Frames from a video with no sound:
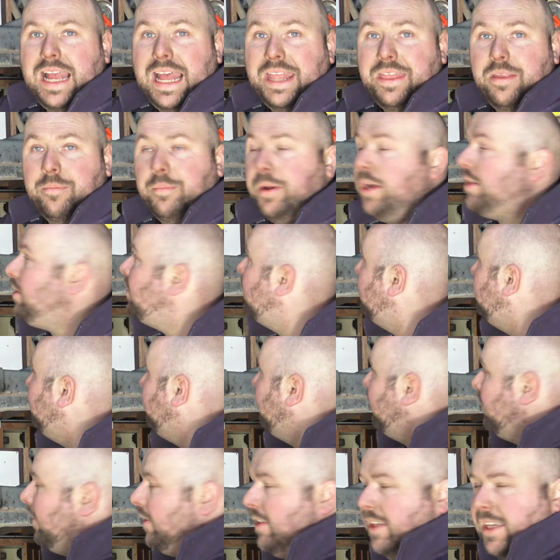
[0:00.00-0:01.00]
at the bottom.
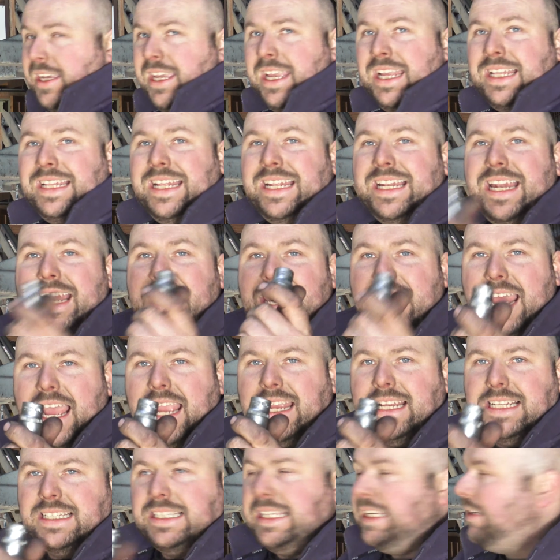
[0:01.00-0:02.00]
Need a
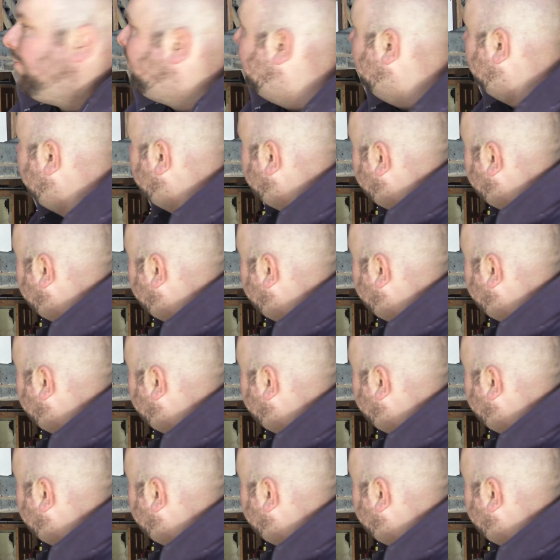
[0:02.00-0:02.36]
19mm